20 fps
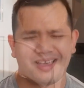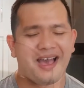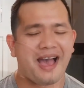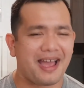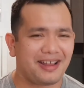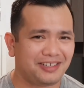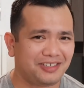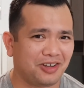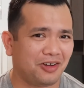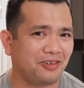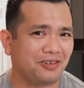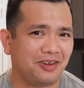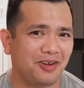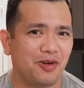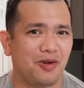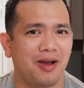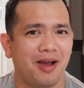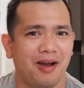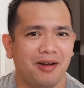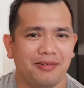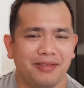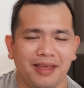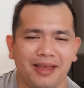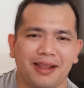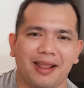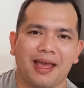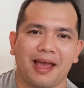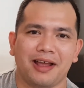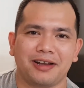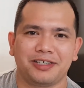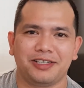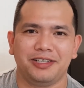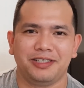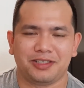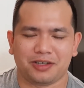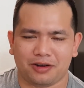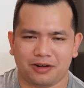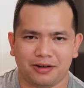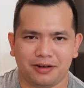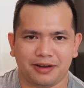I don't know how that actually
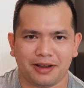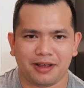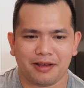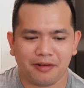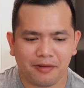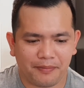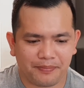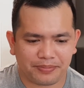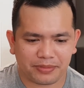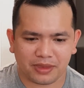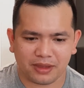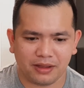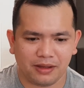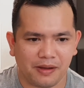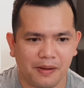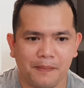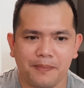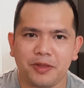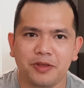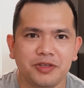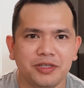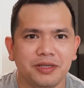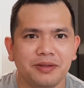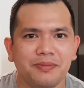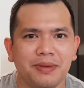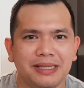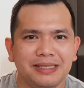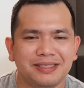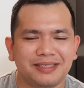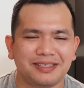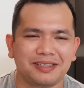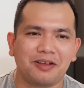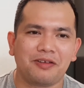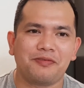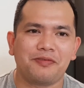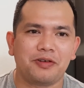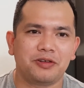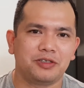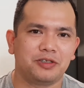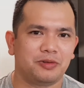turned out. I'm using my
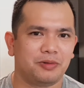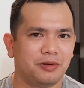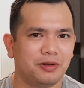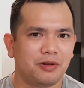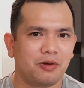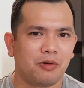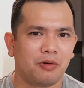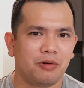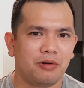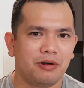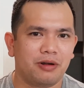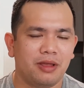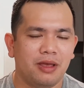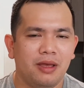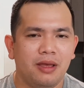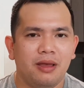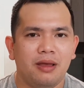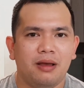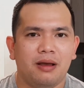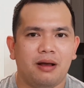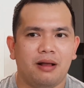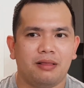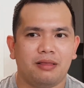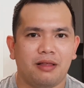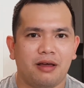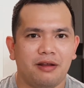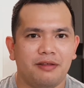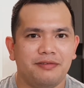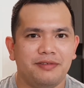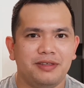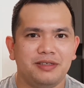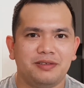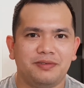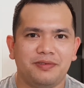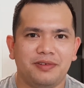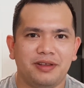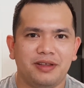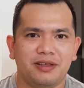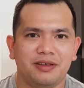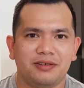cell phone to record a lot of these
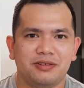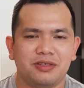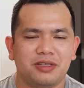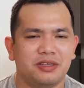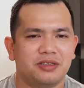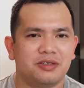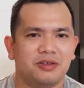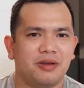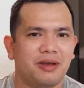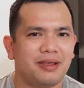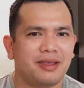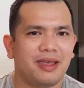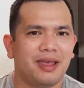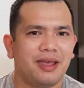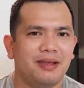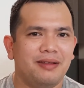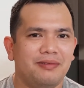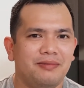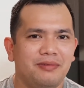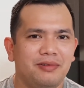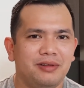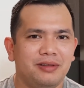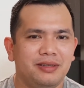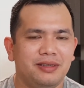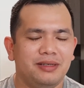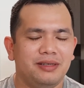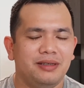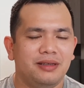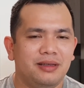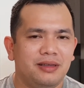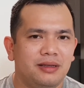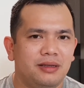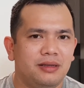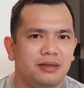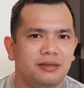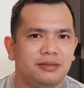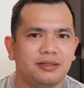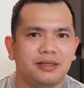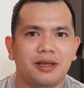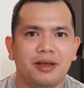videos, so I can't really
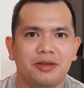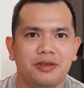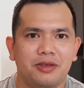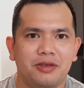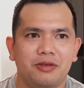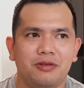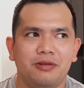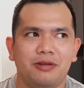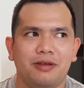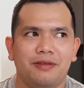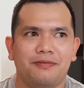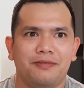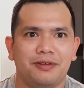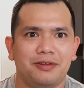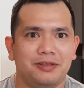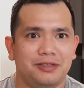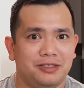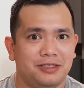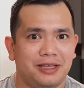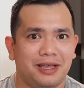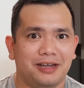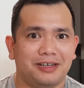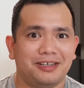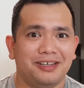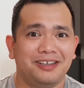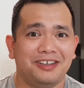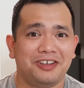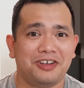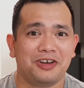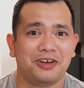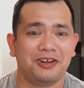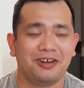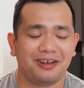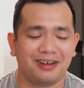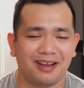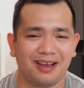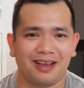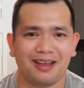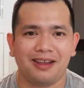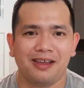tell you if it's actually good or
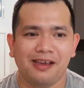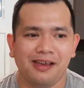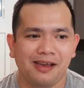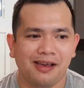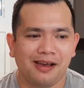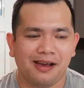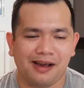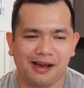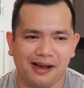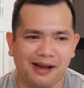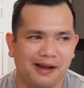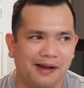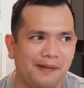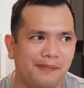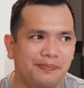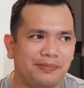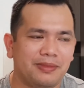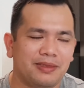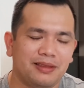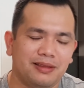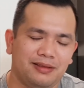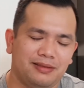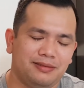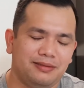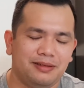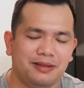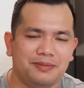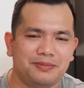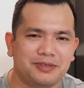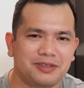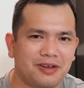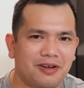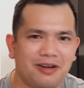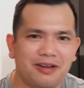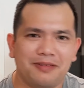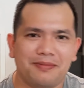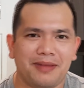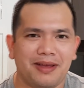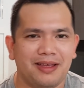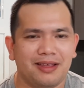not. I'm
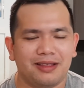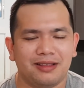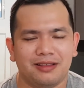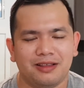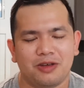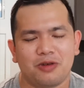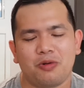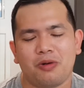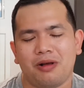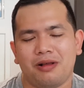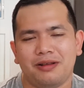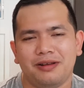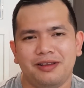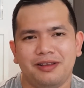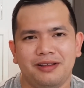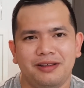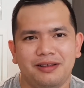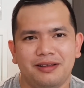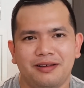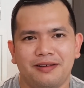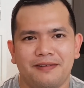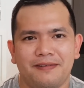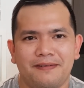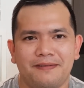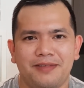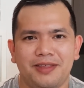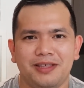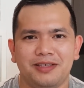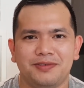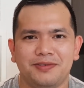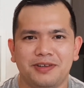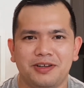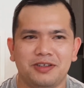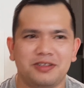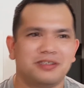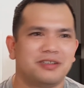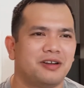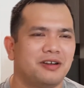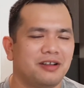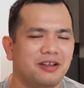sorry, the quality of these
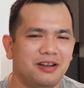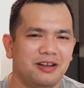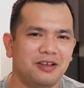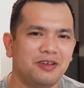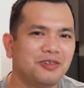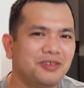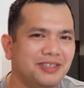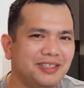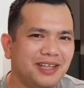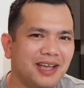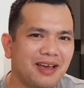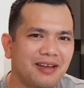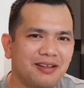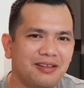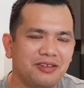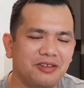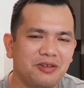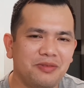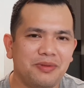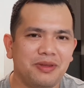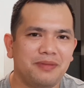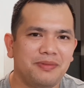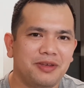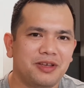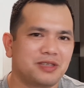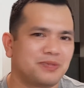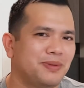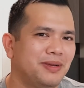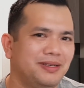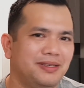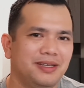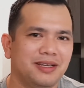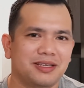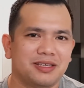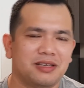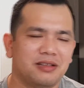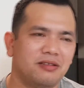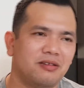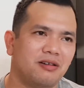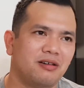videos are gonna go down a little bit because my
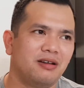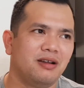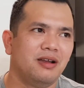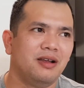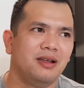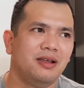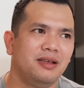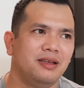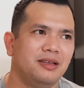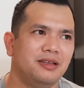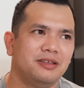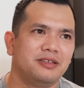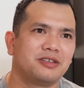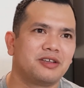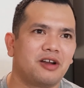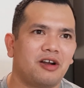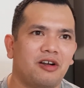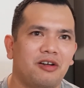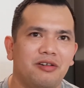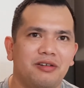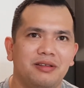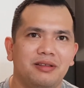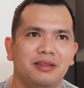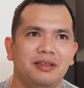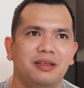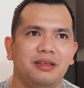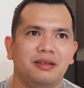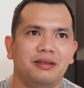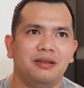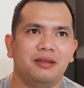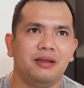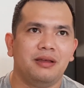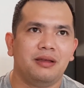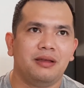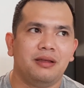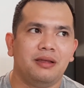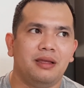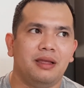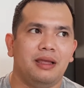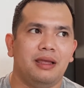DSLR is currently
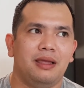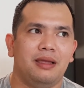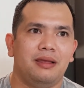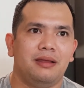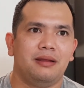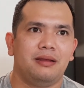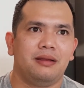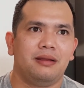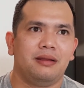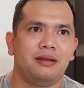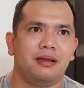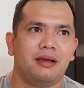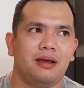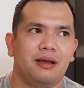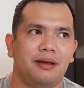in